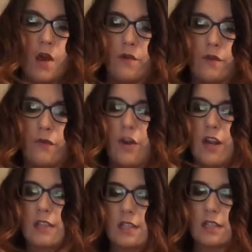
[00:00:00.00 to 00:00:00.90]

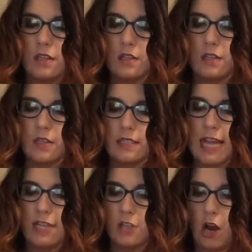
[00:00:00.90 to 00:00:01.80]
First,
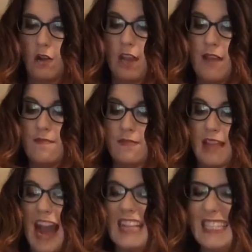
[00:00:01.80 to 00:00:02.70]
said Charlotte,
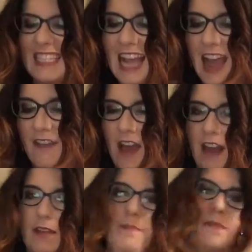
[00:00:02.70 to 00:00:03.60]
I dive
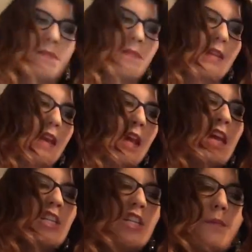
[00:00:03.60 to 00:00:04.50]
at him.
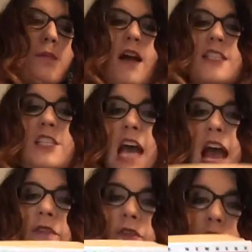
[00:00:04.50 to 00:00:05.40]
She plunged
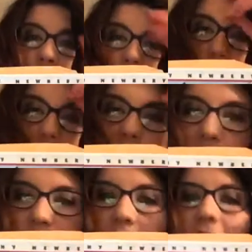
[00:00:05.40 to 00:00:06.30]
head first towards the
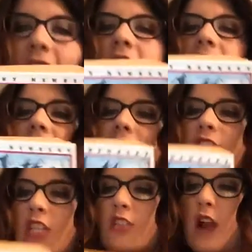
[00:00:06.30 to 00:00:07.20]
fly, and
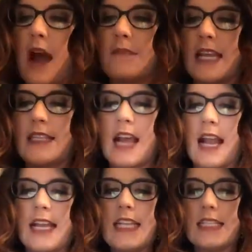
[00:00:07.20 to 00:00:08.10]
as she dropped, a
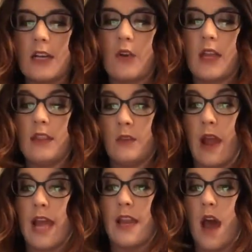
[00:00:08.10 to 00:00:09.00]
tiny silken
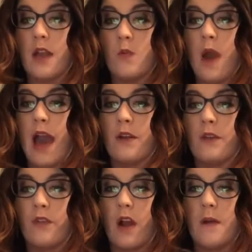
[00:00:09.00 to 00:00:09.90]
thread
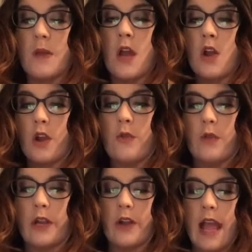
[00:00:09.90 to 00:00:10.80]
unwound from her
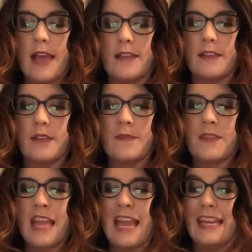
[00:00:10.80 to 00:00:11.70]
rear end.
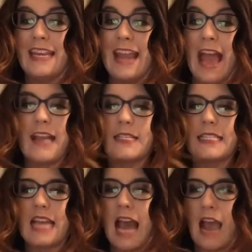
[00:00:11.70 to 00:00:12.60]

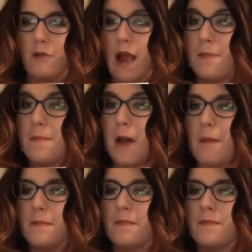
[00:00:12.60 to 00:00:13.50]
Next, I wrap him up.